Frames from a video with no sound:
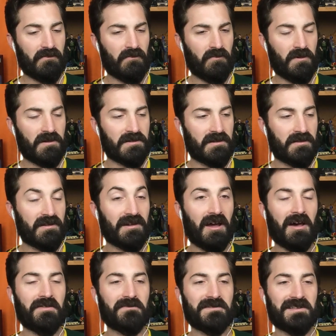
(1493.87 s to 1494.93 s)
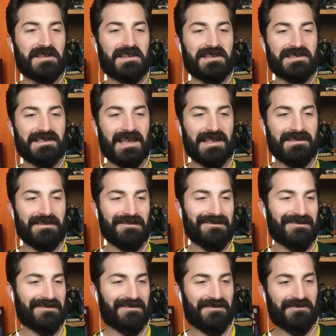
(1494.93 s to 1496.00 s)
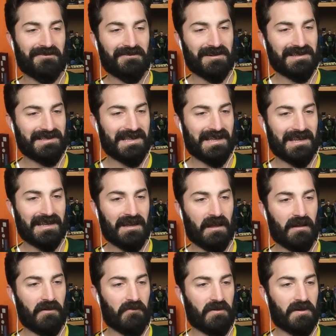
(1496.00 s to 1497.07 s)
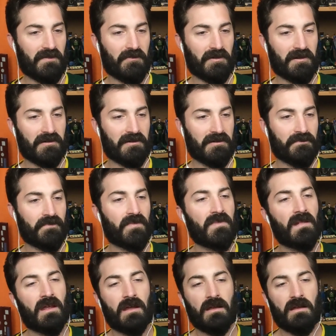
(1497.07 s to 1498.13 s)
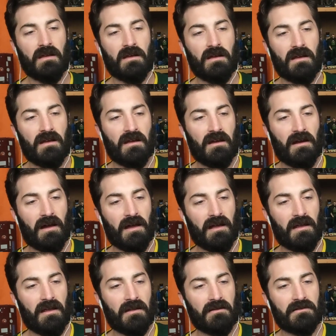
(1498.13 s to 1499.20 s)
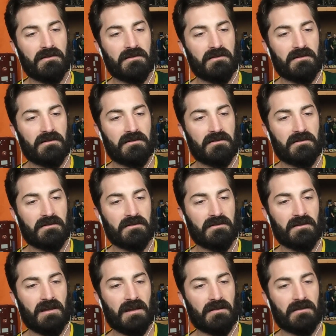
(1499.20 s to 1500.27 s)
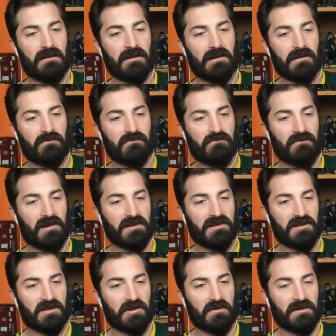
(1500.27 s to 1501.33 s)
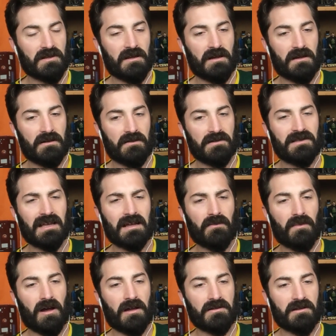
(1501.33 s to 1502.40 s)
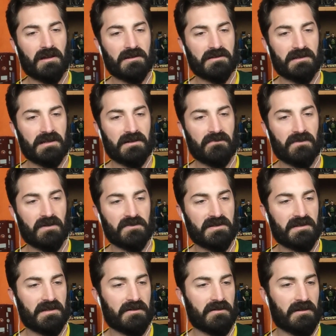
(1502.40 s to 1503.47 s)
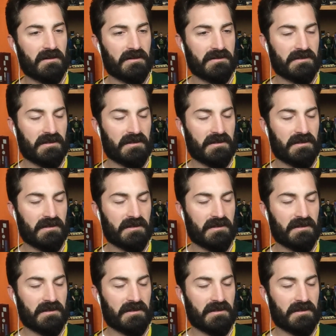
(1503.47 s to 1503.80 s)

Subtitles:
What is it? The Gotham City Gazette, or Gazzetti, whatever you want to call it. And yeah, it just shows a lot of, it's like a montage scene of them stealing and